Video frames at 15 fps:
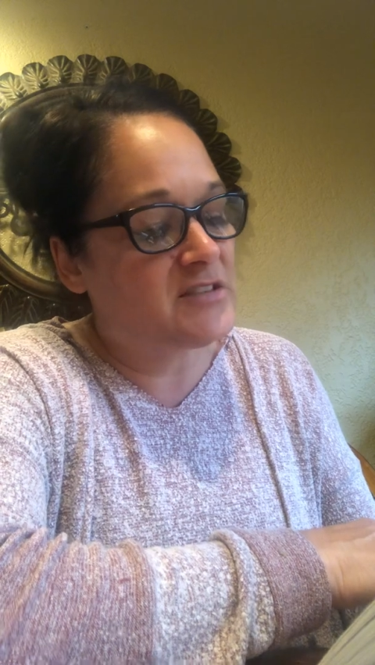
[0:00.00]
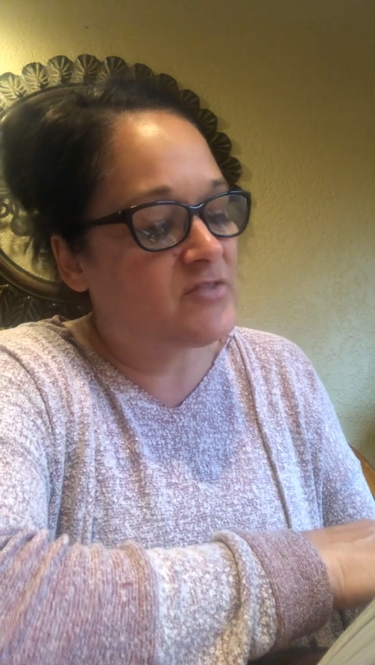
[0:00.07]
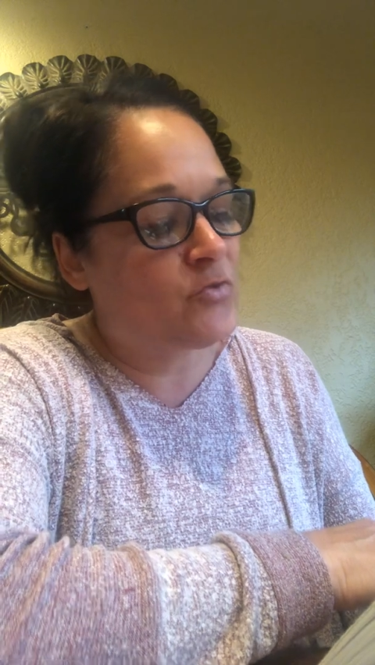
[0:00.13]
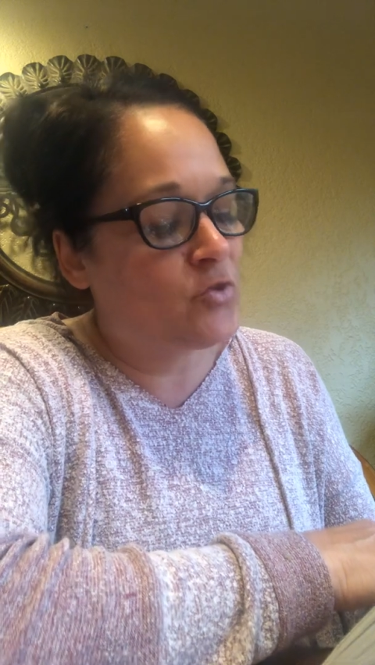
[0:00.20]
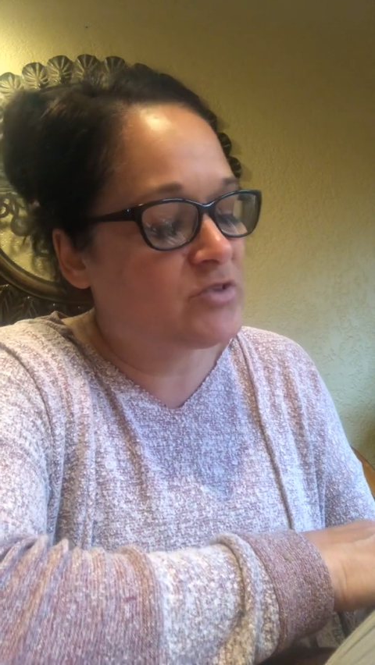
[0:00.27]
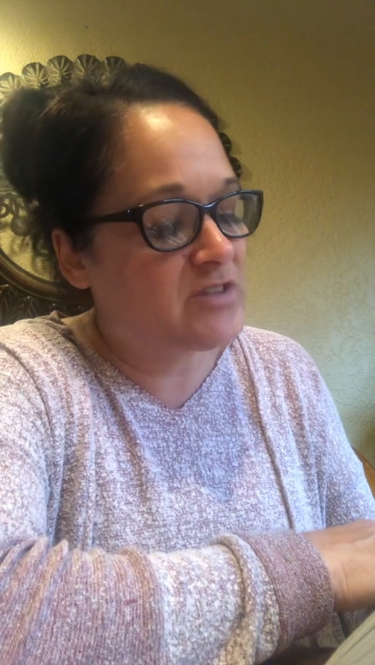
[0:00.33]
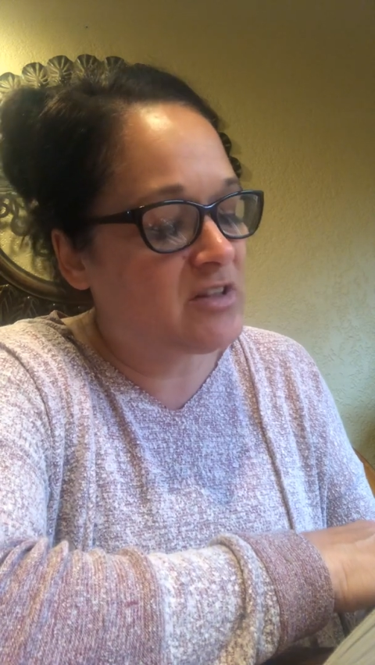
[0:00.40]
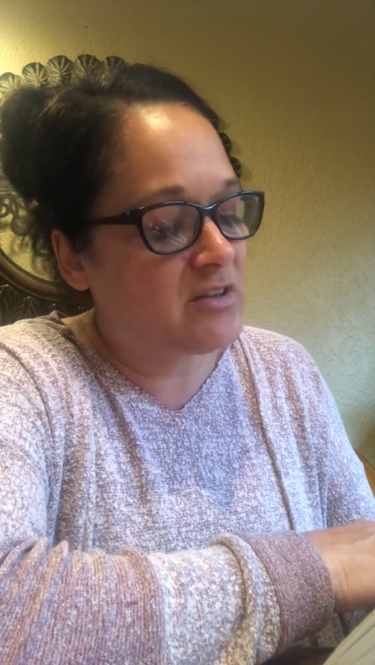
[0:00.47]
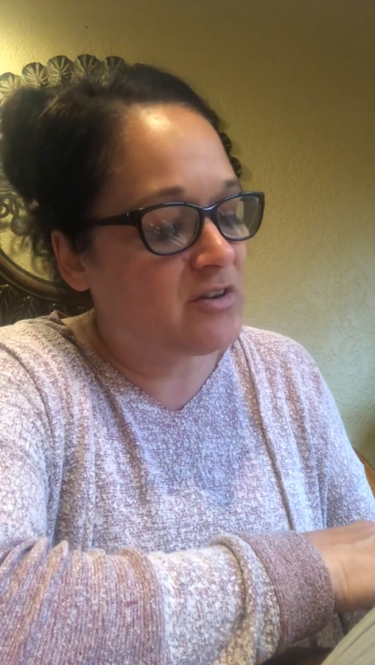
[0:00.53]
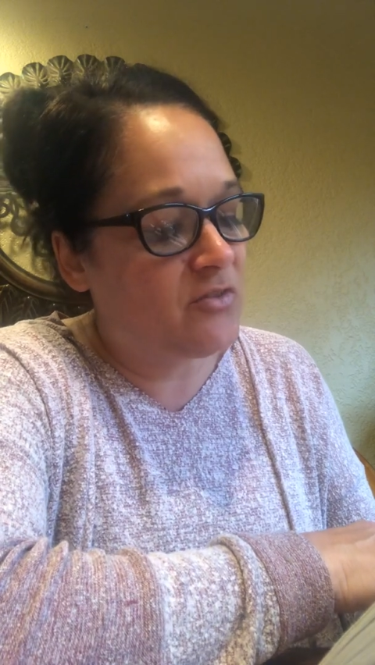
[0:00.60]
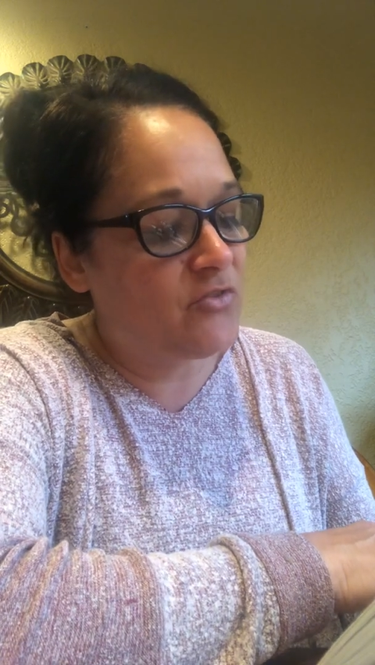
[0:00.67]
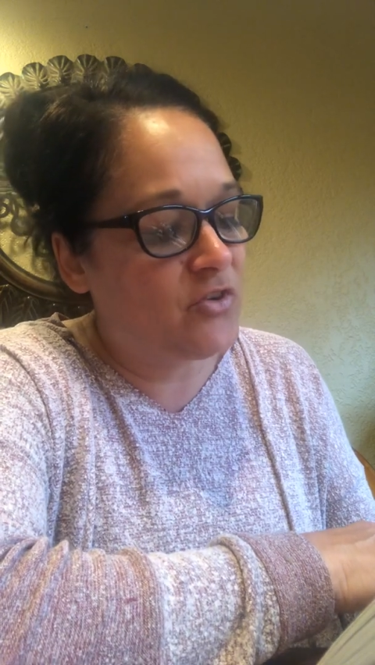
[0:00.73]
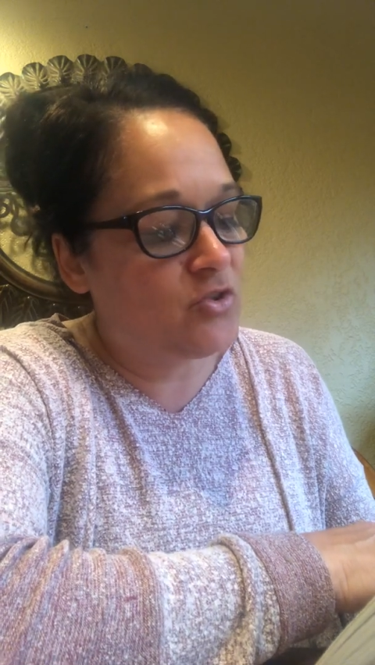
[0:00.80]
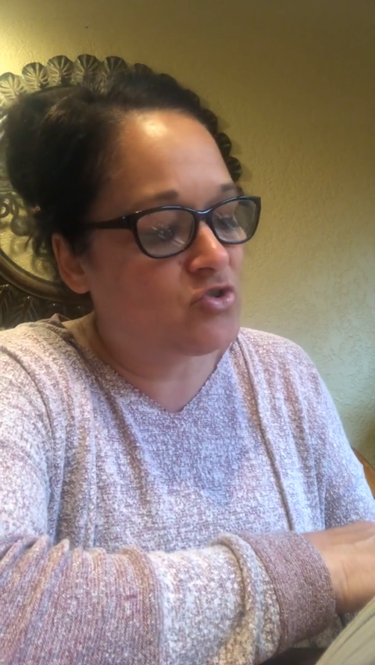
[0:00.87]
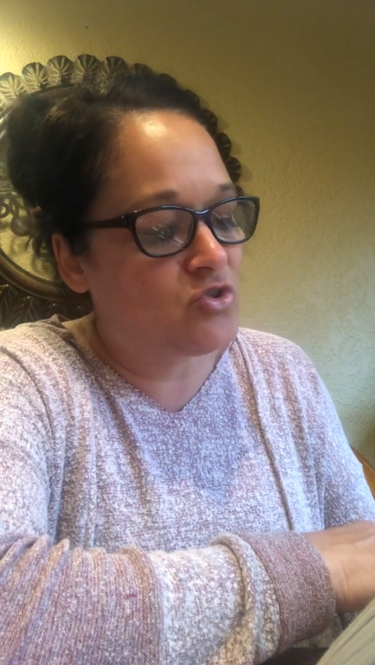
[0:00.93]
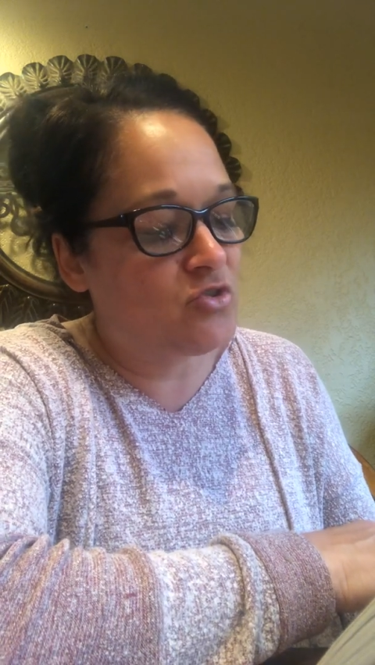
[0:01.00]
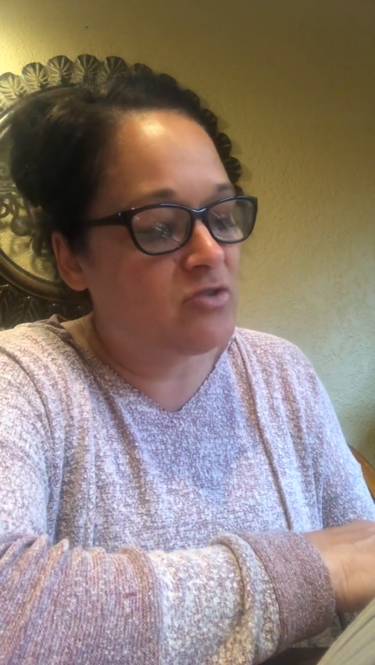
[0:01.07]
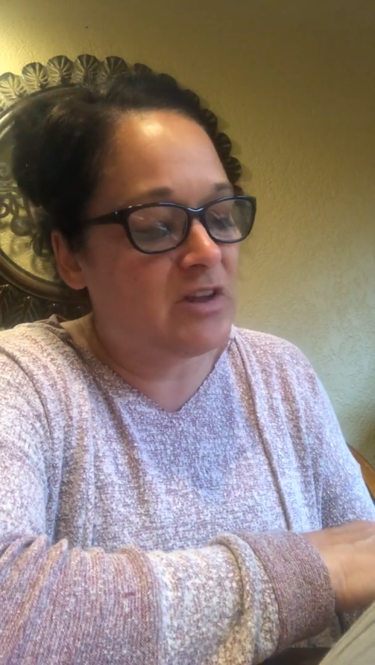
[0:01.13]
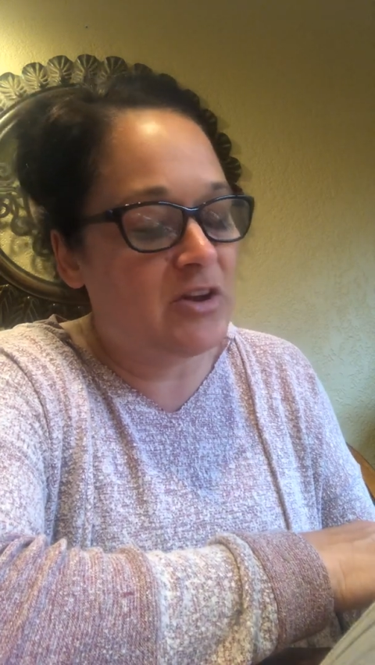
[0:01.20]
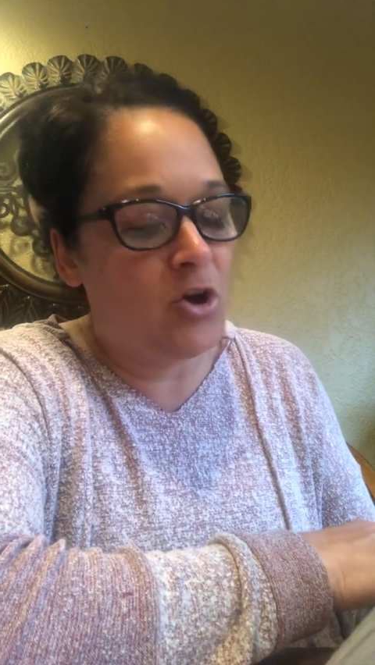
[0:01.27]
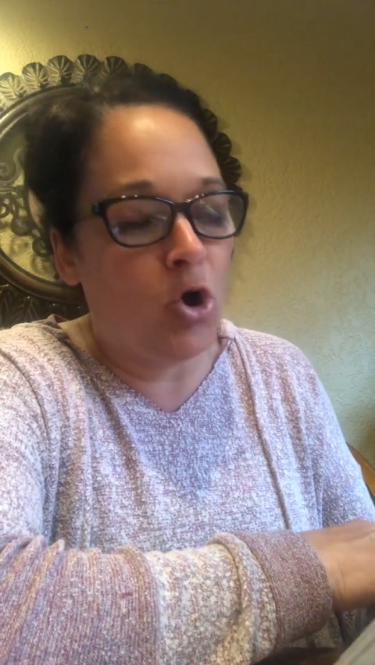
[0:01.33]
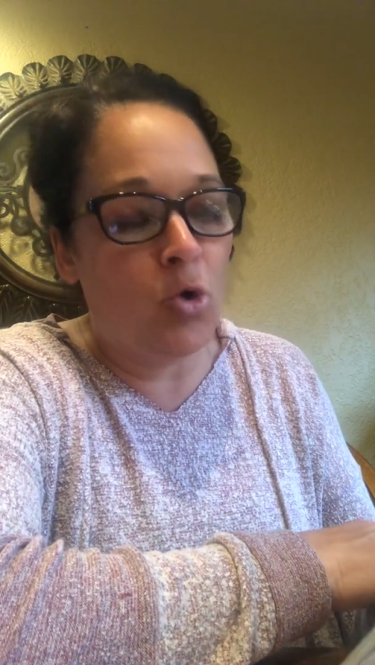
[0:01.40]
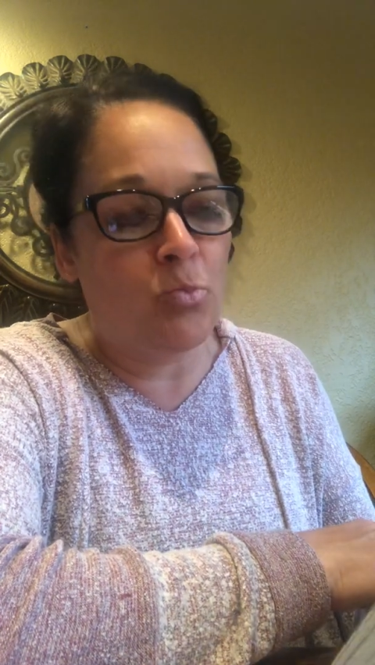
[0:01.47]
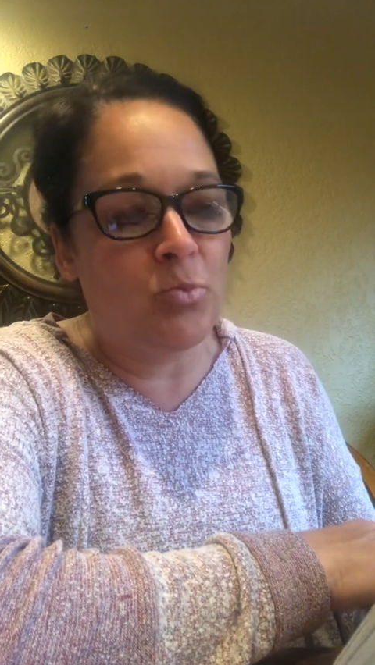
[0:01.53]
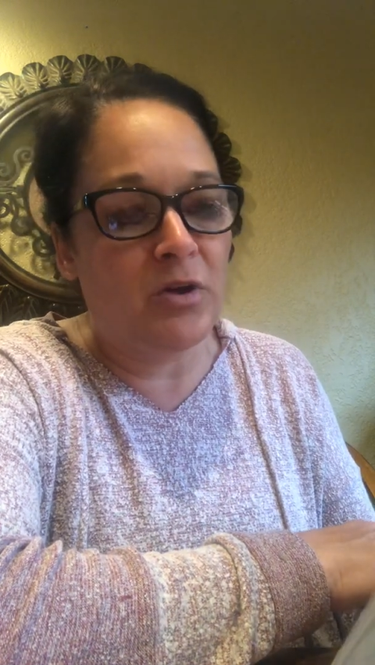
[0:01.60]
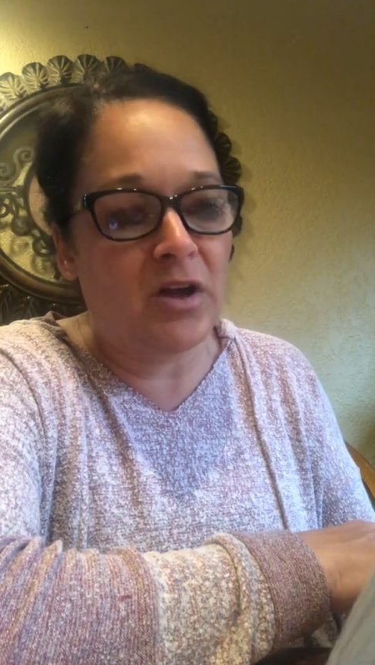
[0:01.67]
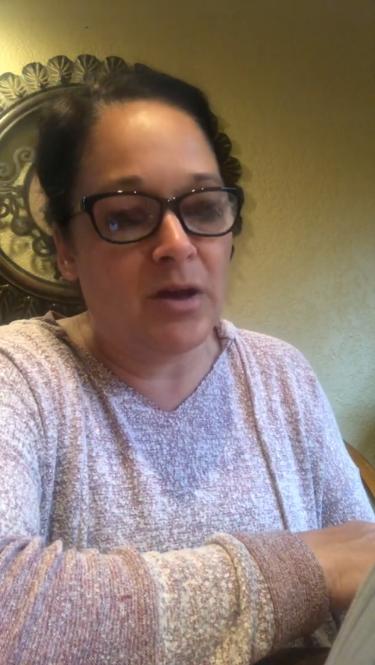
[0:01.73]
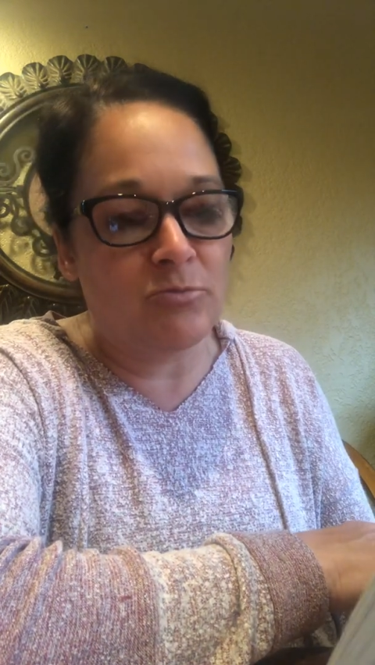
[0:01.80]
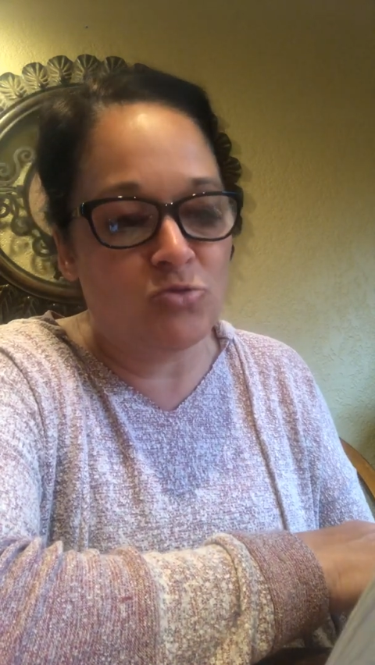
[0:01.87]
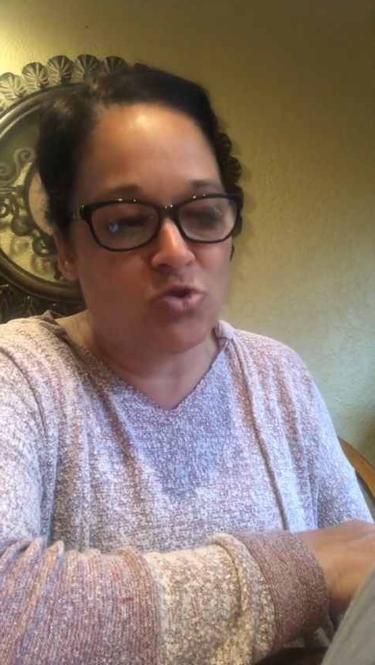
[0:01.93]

foretelling a future they'd hope would come